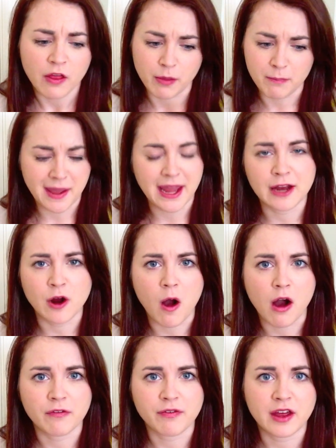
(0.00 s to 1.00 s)
the main
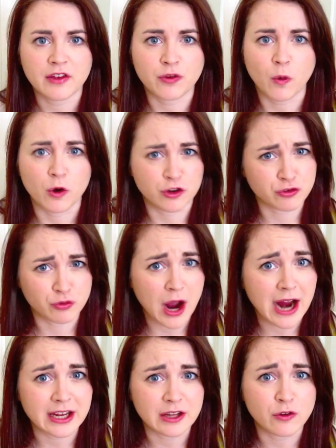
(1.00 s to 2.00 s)
office or
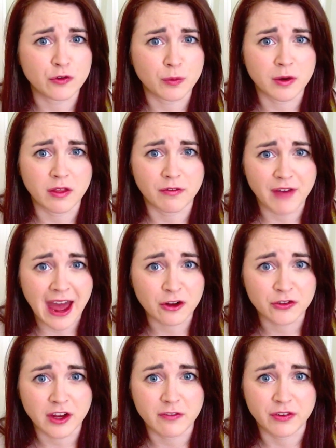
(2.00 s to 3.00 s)
try to use one of the
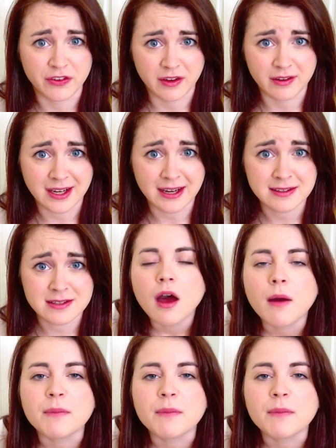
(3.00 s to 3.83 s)
faculty facilities.